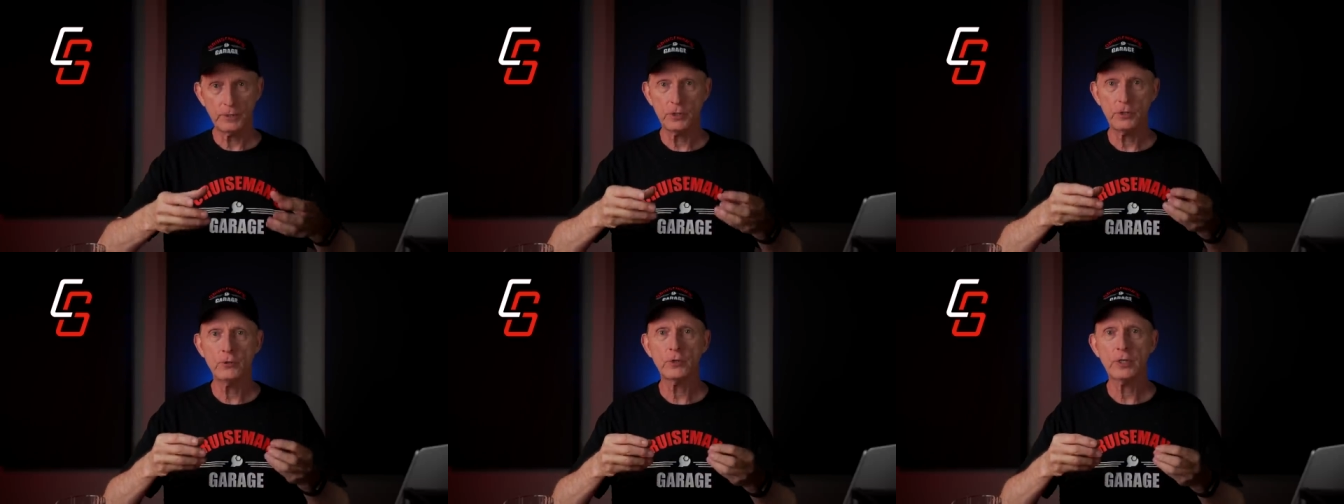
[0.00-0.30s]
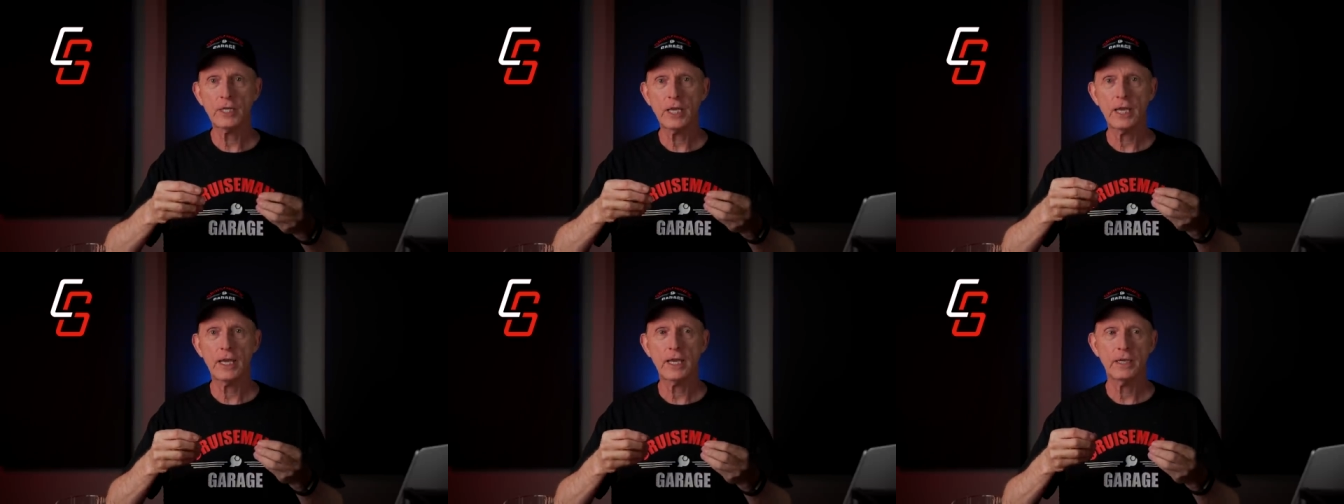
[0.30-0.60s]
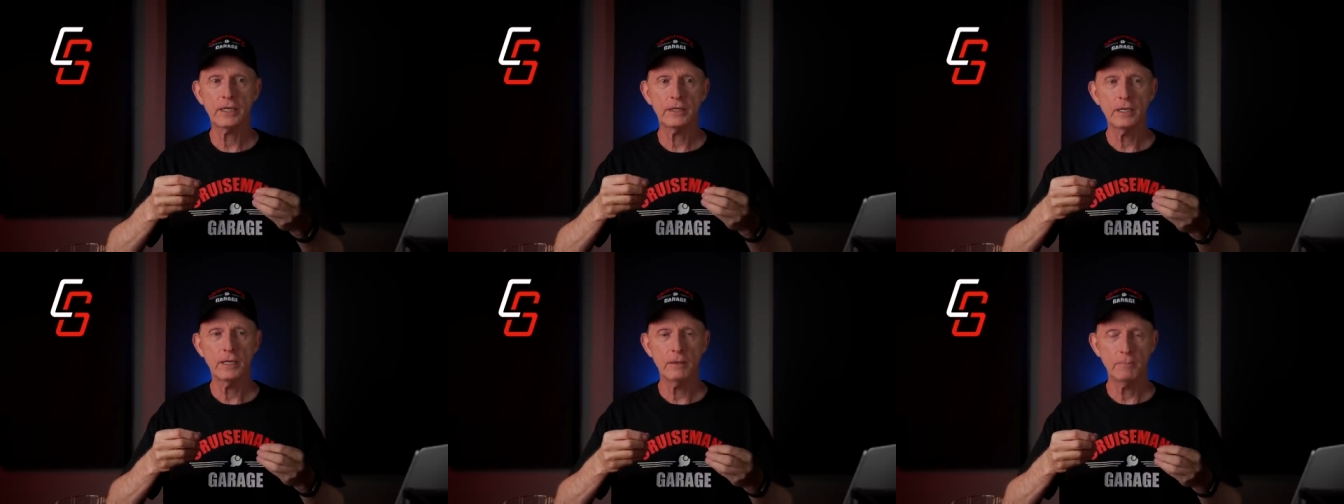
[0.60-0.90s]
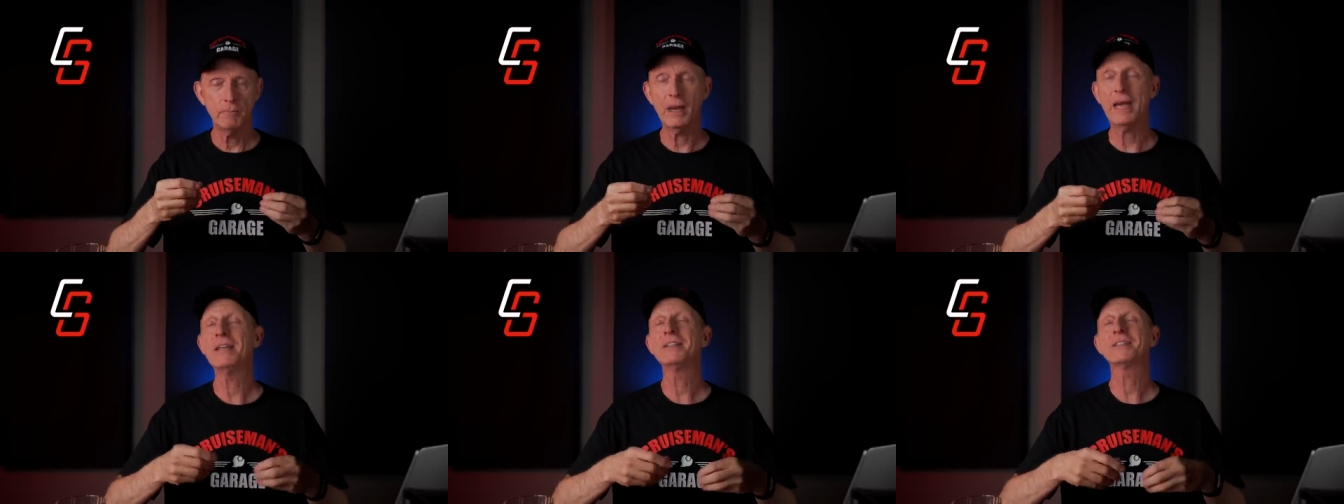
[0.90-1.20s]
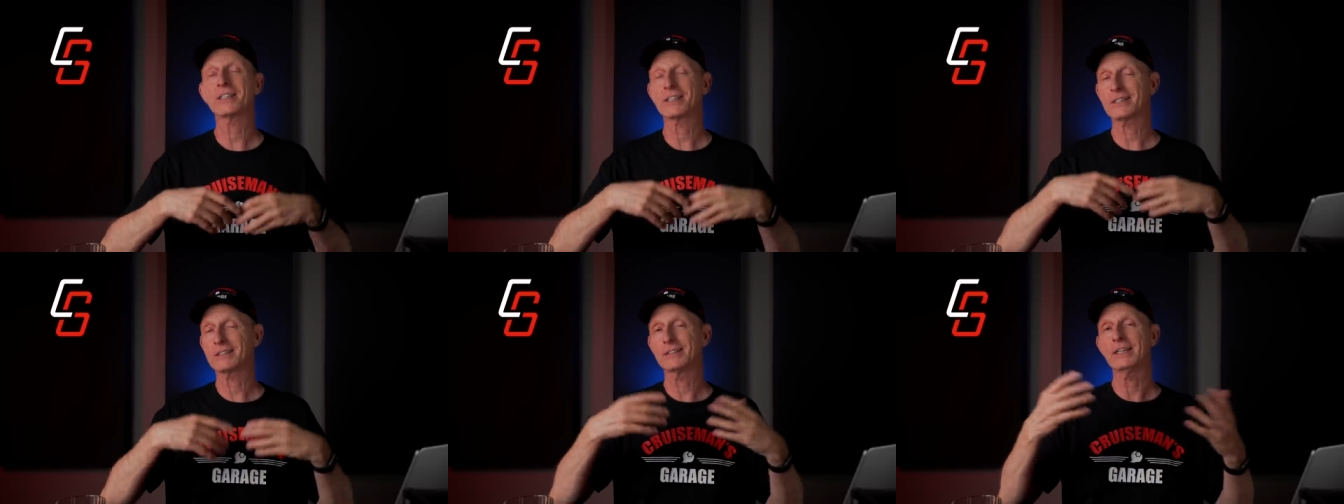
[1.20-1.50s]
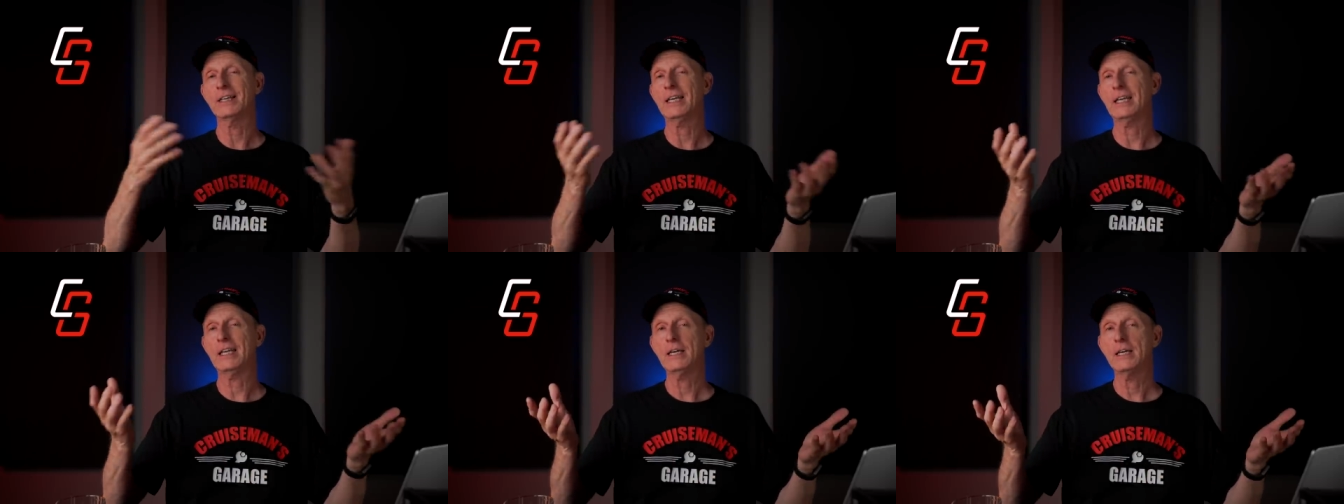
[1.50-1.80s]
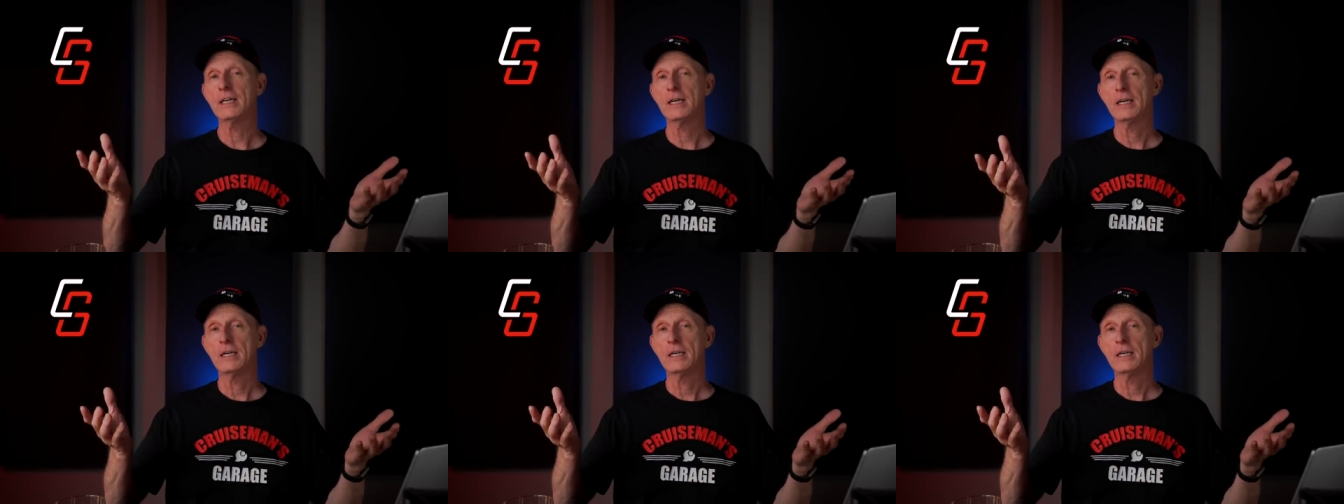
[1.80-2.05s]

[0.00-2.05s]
you can basically